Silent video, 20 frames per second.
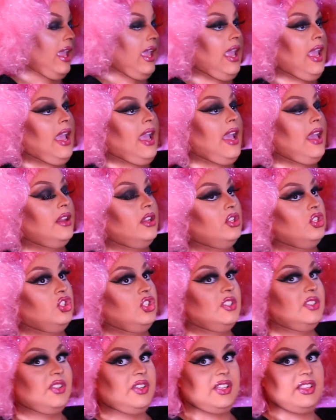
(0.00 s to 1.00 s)
and
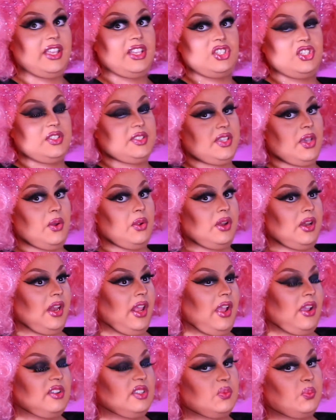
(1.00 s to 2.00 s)
she's looking like she's coated in
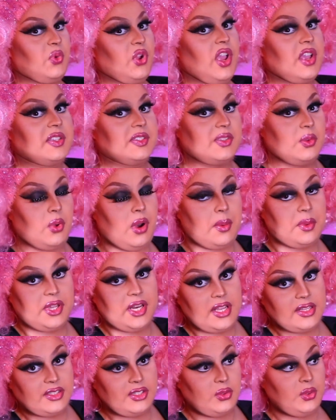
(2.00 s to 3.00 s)
hairspray. So what I'm
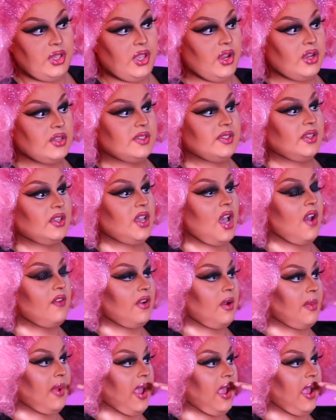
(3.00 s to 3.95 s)
gonna do here to cover up